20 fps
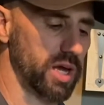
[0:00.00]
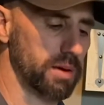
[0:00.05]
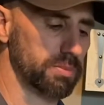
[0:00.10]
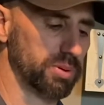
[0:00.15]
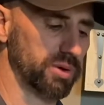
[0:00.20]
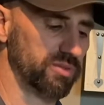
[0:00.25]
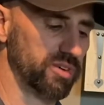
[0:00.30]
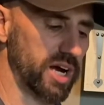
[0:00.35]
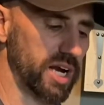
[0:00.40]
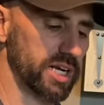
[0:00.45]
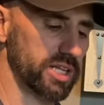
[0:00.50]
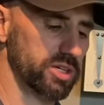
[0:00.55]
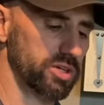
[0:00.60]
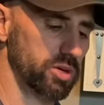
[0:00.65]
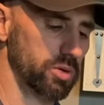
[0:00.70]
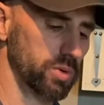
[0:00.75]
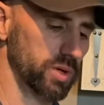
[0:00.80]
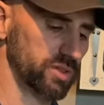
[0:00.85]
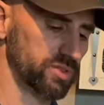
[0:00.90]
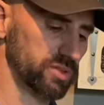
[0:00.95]
I provided
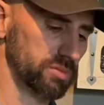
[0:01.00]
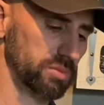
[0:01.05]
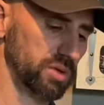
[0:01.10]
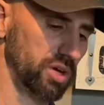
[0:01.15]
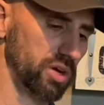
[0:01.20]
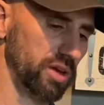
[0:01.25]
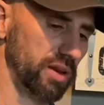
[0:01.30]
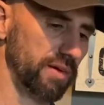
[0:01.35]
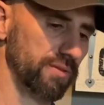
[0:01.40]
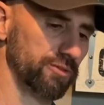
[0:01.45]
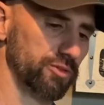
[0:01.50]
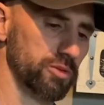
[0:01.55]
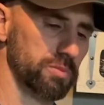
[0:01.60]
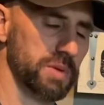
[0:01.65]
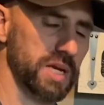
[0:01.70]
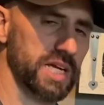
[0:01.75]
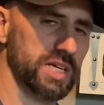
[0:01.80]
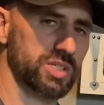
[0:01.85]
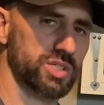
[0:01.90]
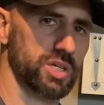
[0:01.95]
you with some good
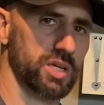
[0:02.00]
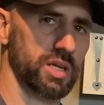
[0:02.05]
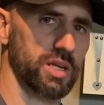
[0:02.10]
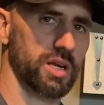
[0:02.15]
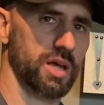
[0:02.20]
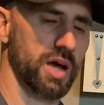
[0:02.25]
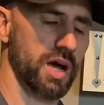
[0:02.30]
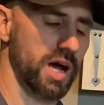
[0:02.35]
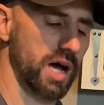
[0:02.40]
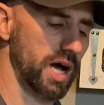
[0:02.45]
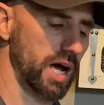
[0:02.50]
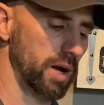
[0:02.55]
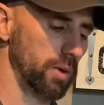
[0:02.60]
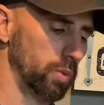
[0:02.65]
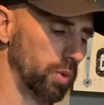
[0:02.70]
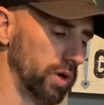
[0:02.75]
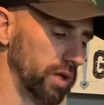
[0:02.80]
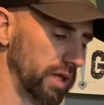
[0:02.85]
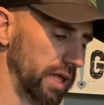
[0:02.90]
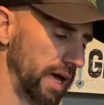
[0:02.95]
information. I
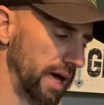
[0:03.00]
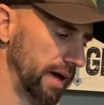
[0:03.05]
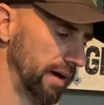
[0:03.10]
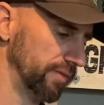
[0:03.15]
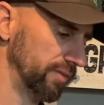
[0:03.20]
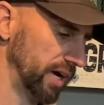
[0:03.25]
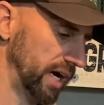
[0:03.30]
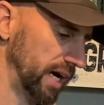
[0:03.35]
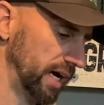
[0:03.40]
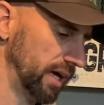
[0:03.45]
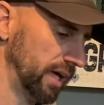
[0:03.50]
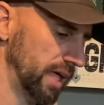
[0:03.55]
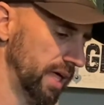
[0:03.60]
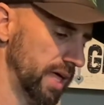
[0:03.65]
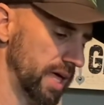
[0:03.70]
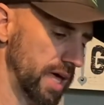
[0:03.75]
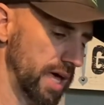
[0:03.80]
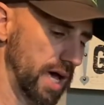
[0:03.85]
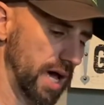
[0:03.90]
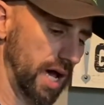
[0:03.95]
will have a
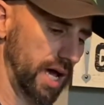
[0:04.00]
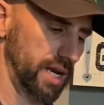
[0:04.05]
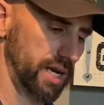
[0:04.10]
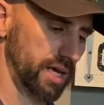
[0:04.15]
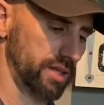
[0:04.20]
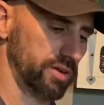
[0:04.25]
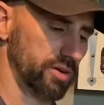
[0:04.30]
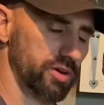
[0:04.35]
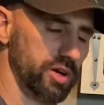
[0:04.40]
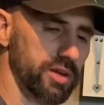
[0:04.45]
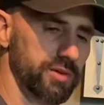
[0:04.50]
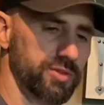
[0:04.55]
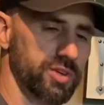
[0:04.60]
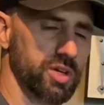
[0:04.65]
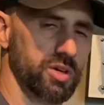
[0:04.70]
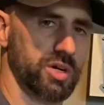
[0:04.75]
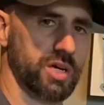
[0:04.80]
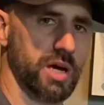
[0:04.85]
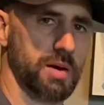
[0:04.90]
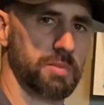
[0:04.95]
another
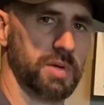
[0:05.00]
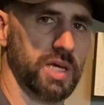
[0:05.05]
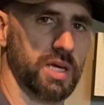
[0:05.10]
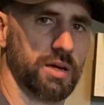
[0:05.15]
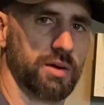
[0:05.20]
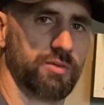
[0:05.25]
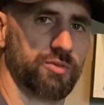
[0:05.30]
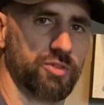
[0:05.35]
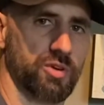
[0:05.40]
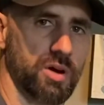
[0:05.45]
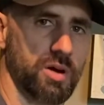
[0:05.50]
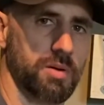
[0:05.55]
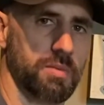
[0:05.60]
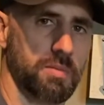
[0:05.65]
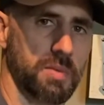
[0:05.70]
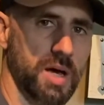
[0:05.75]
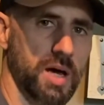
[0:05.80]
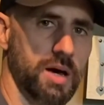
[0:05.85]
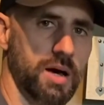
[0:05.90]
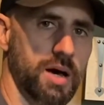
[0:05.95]
review coming
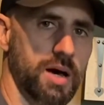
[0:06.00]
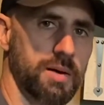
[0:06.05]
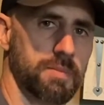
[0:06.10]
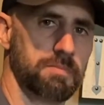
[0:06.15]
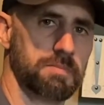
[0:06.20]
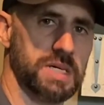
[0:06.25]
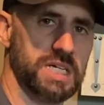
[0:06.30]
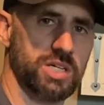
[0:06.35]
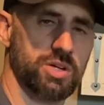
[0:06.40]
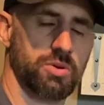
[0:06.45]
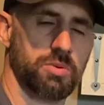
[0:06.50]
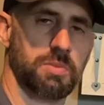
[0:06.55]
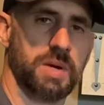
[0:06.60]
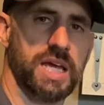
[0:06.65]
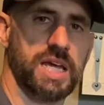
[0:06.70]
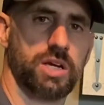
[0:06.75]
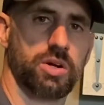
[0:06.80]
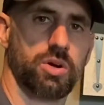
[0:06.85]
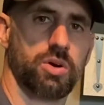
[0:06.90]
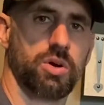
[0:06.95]
from Meet Your
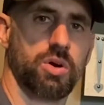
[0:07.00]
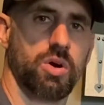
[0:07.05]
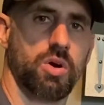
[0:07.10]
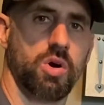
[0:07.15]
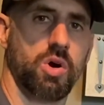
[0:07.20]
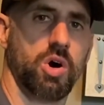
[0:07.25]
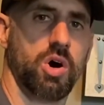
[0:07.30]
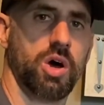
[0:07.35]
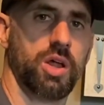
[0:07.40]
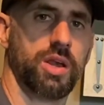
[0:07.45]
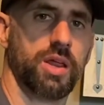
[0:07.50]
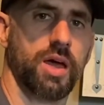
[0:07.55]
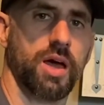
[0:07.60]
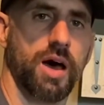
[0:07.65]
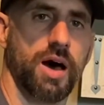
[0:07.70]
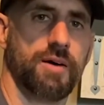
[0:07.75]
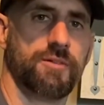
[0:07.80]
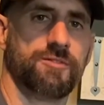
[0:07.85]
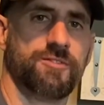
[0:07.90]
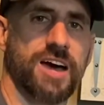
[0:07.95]
Maker on
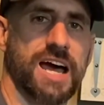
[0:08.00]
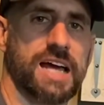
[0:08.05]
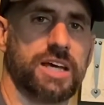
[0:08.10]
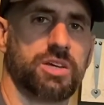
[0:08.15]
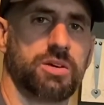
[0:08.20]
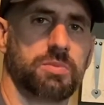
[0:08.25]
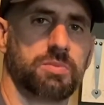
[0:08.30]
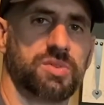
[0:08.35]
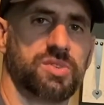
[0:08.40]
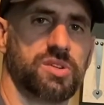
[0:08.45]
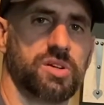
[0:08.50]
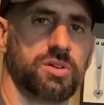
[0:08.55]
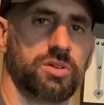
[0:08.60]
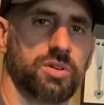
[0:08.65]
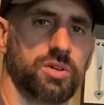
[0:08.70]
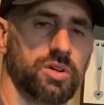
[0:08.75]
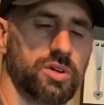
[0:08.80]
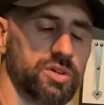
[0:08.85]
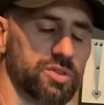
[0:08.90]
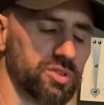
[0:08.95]
a vacuum
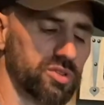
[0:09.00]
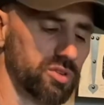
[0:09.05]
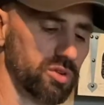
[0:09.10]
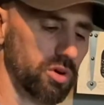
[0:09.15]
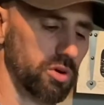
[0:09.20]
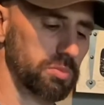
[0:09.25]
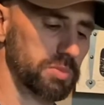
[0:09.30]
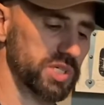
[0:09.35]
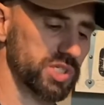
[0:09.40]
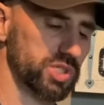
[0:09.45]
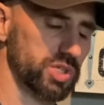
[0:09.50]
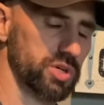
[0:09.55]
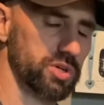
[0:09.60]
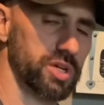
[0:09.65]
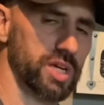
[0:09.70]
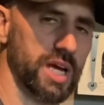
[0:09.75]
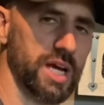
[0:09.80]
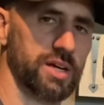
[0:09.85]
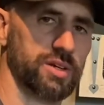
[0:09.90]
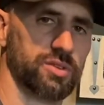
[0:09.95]
sealer. So be sure
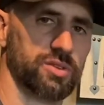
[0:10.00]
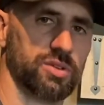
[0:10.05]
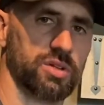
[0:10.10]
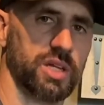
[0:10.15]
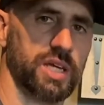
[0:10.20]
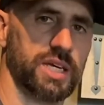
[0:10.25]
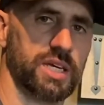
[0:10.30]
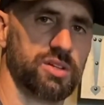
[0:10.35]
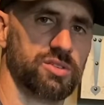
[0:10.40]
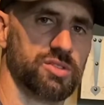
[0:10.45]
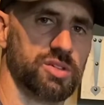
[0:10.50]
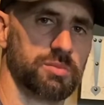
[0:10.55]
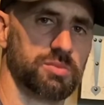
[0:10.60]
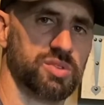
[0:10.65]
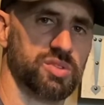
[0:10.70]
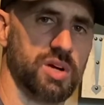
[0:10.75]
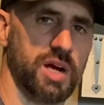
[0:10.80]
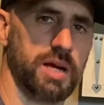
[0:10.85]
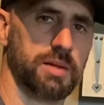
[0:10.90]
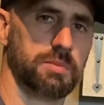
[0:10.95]
you guys like and
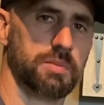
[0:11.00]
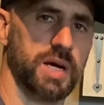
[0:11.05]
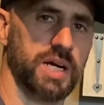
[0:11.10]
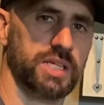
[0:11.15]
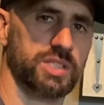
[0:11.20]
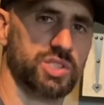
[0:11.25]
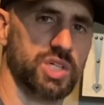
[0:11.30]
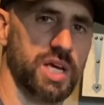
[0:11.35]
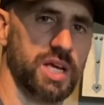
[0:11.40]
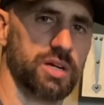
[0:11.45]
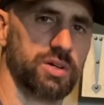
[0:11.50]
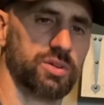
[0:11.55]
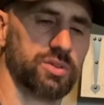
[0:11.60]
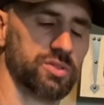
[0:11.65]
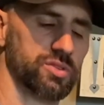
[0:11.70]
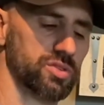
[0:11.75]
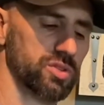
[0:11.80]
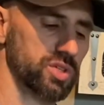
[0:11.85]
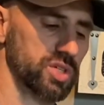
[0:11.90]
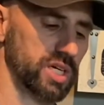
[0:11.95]
subscribe to my channel
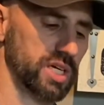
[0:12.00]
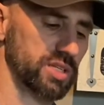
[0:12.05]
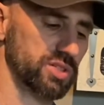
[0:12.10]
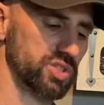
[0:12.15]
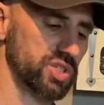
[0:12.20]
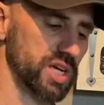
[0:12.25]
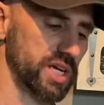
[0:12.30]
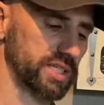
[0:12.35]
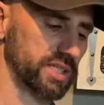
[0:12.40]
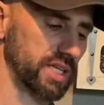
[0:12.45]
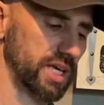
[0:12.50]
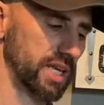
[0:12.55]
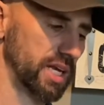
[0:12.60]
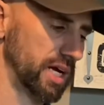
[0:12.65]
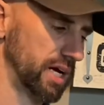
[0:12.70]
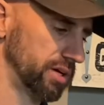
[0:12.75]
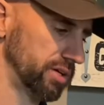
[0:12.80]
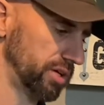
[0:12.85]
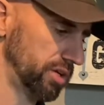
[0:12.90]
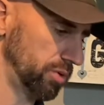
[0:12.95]
so you can check that
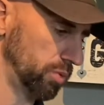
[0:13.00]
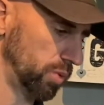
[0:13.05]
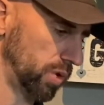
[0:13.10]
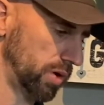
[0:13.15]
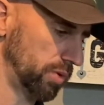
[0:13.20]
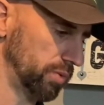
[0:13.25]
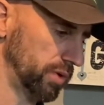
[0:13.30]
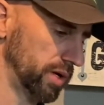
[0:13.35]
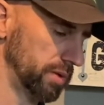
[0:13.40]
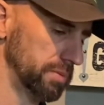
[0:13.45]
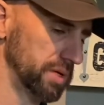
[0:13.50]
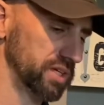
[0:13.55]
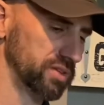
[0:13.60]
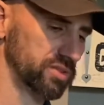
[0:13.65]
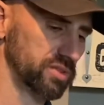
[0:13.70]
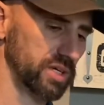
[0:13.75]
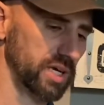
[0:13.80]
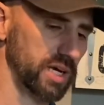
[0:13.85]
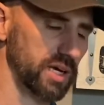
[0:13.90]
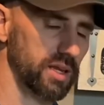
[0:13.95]
out. You won't want to
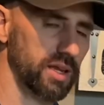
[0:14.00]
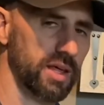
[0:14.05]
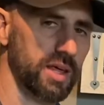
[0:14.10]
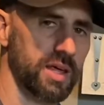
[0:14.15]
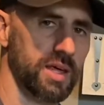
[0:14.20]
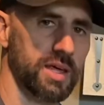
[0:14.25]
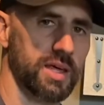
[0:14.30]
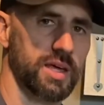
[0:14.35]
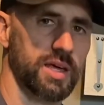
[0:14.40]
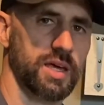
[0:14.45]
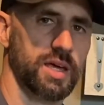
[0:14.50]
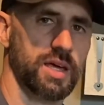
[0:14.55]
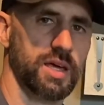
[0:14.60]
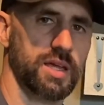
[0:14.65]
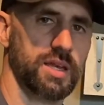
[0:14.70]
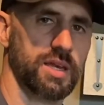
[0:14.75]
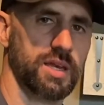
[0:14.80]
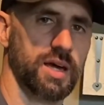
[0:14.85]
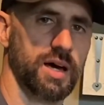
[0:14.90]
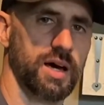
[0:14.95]
miss that.
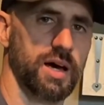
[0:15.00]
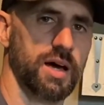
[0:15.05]
And